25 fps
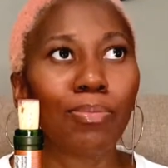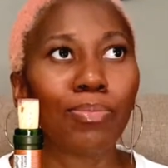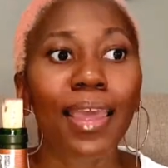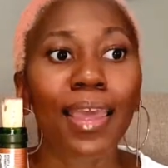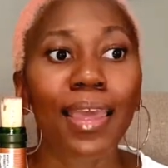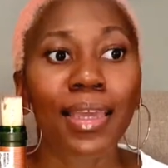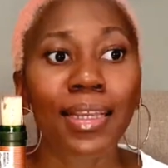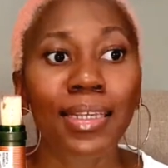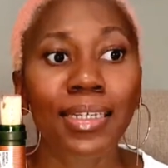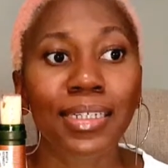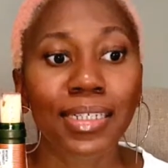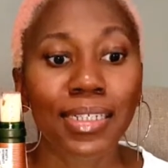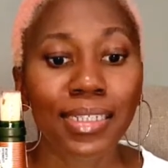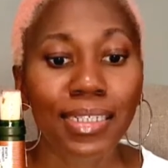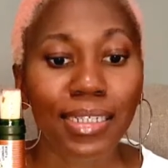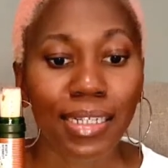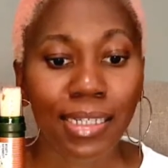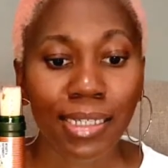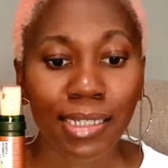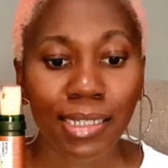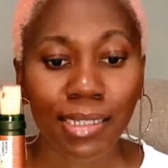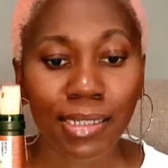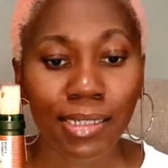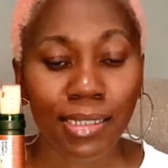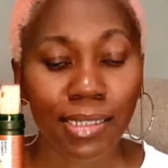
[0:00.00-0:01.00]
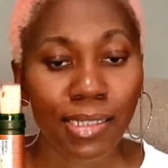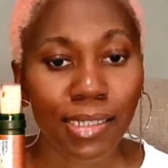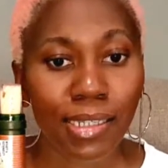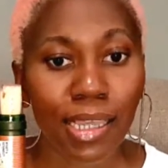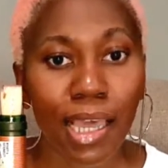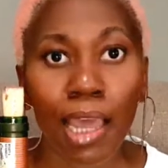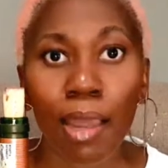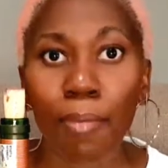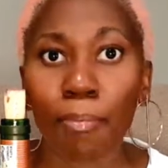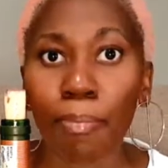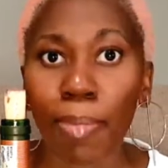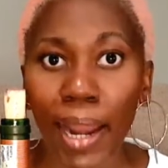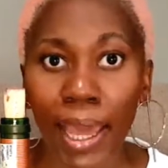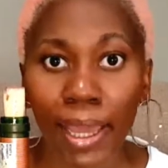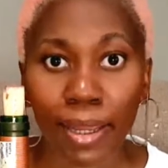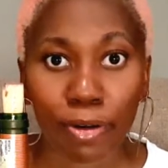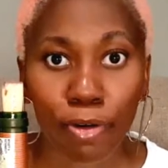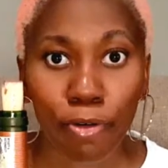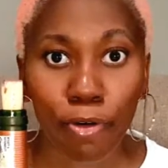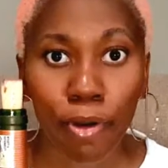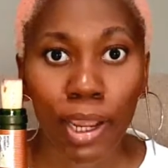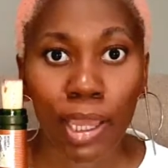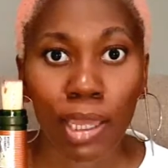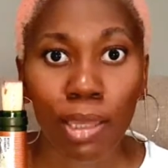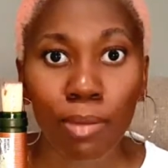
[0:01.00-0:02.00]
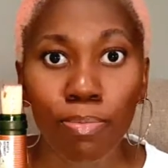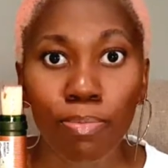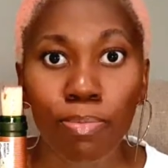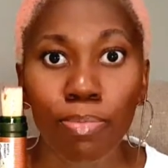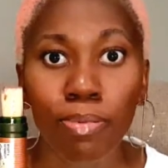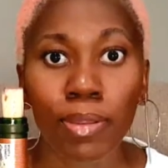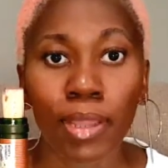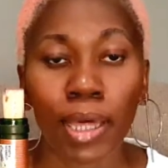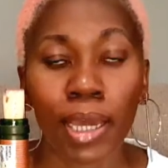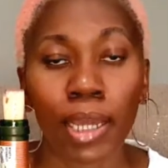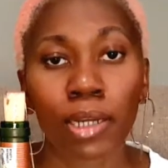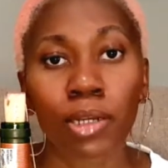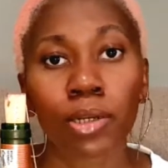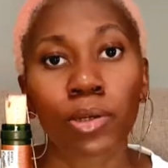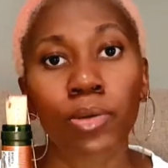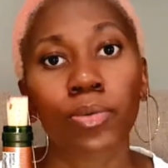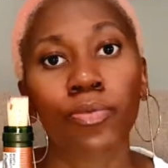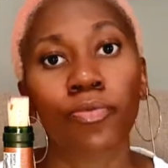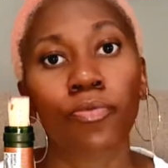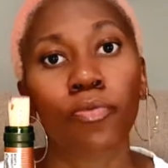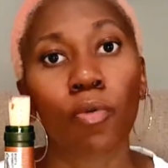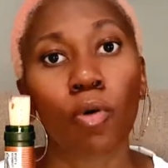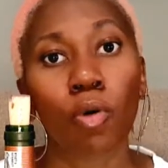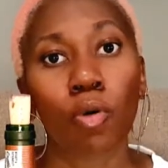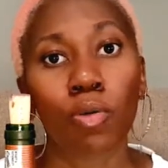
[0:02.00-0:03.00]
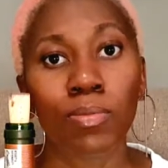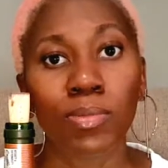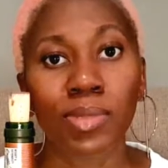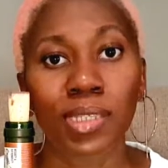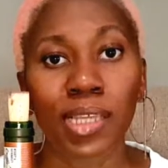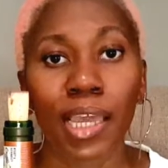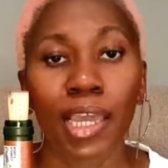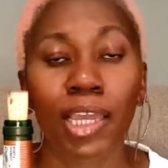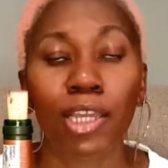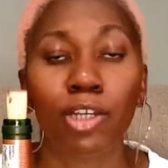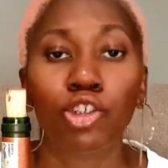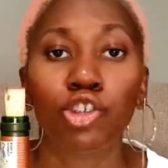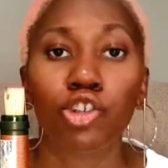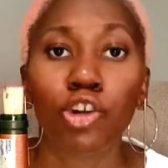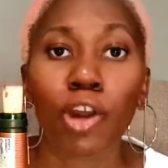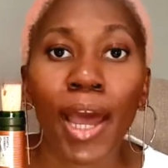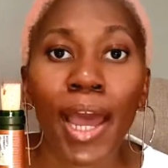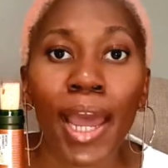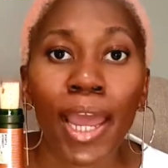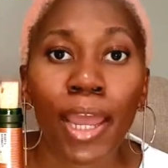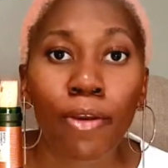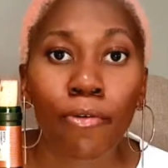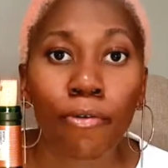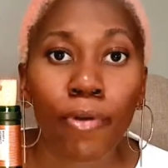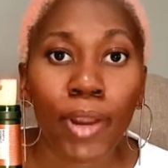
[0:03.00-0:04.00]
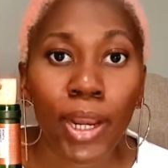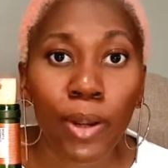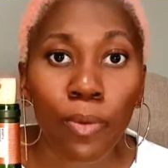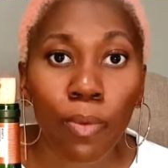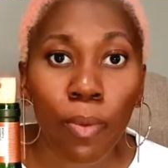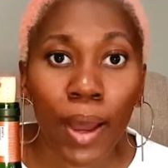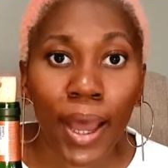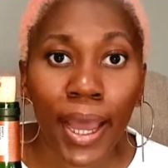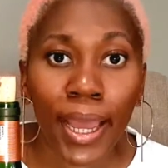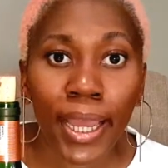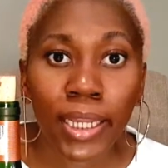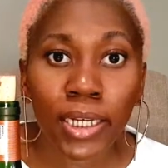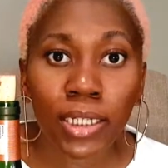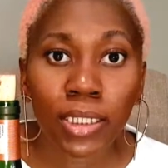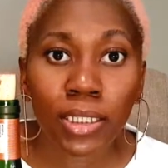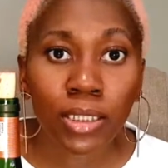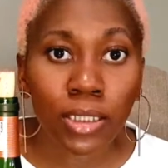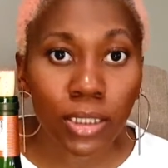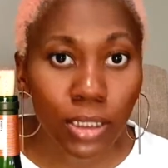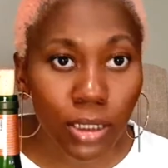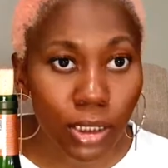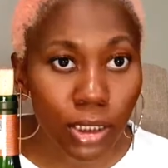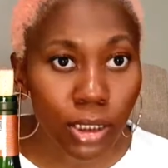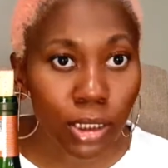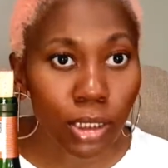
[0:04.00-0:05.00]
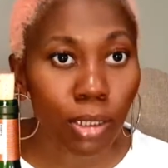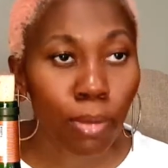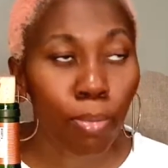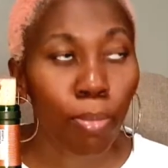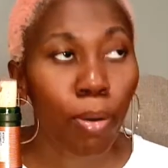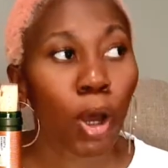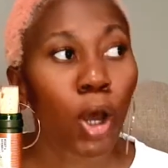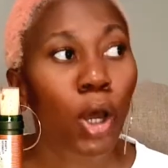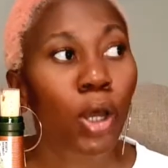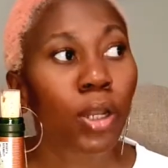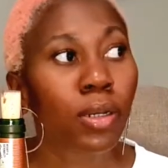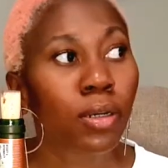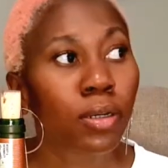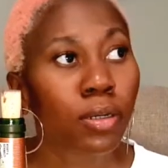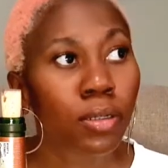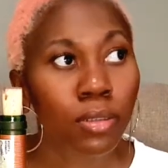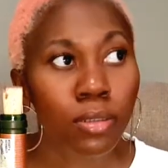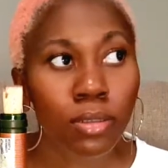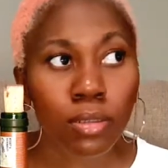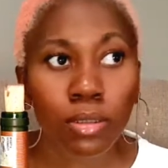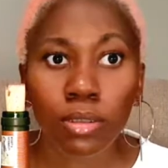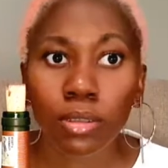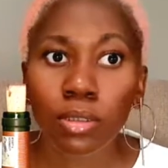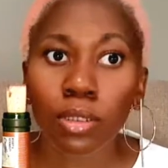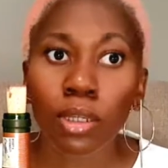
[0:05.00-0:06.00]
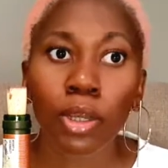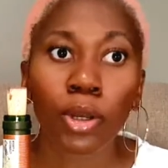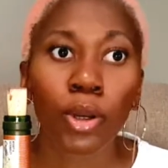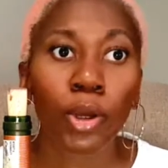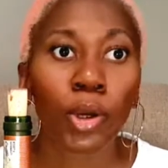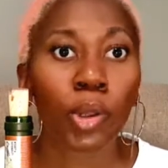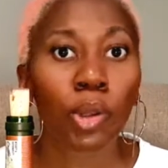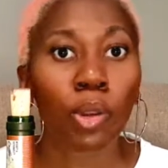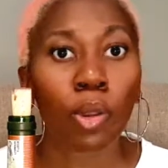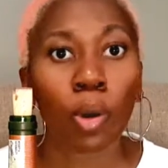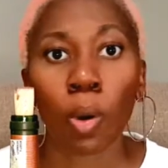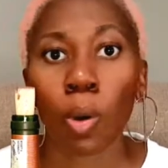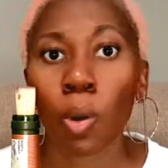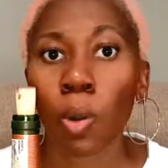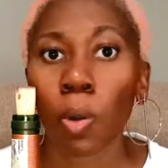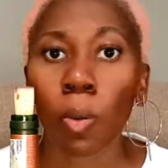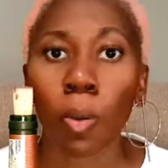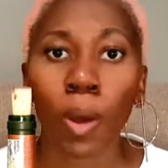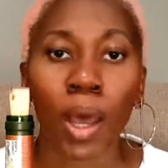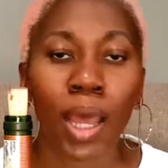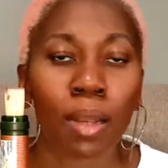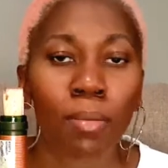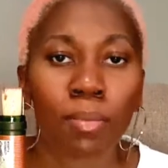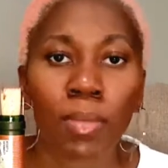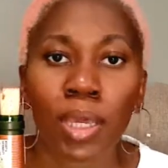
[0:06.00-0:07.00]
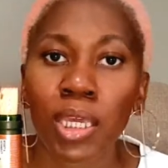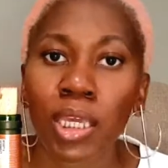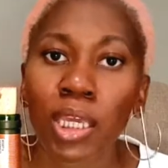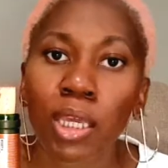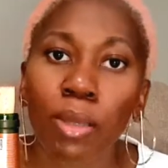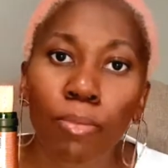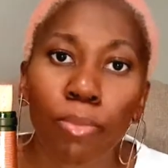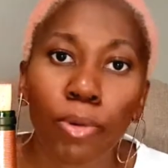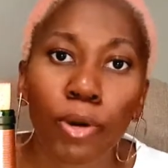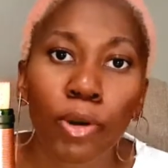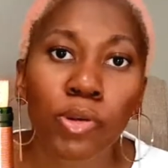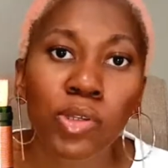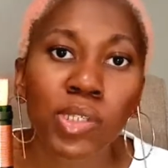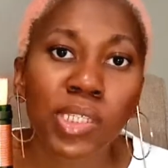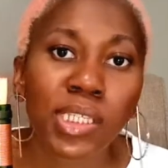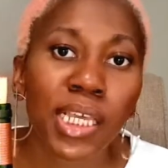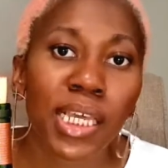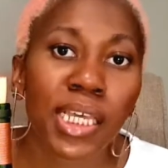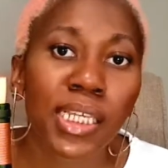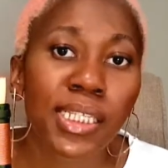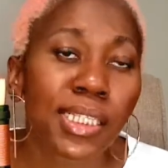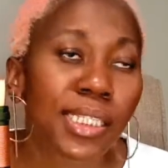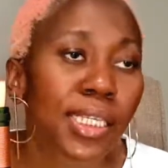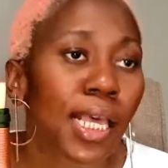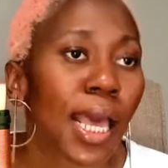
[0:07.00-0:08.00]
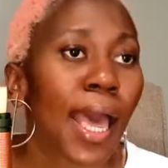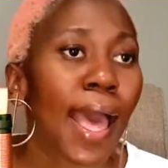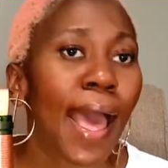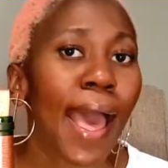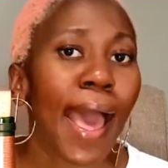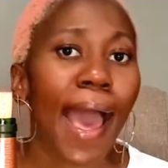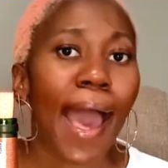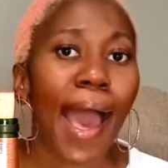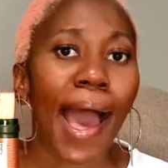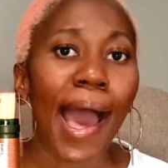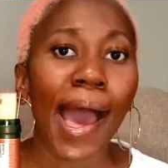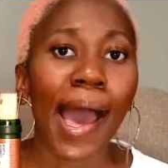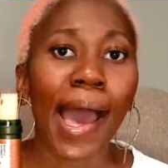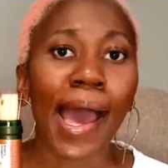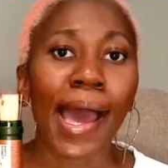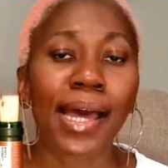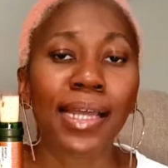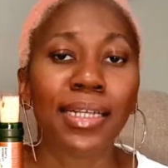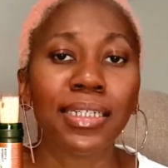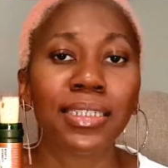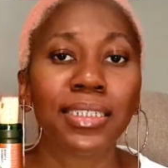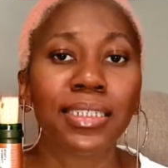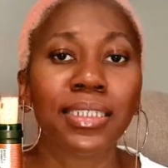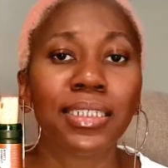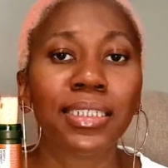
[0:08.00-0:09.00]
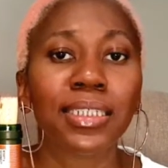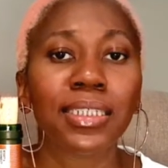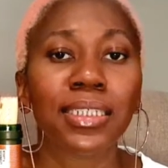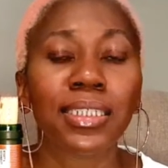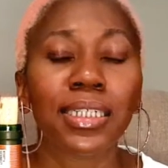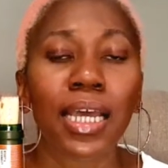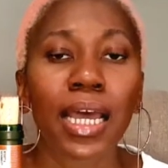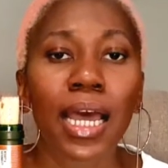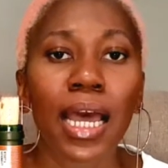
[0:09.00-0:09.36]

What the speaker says: It is a black grape that forms a dry red wine upon, the whole winemaking process, and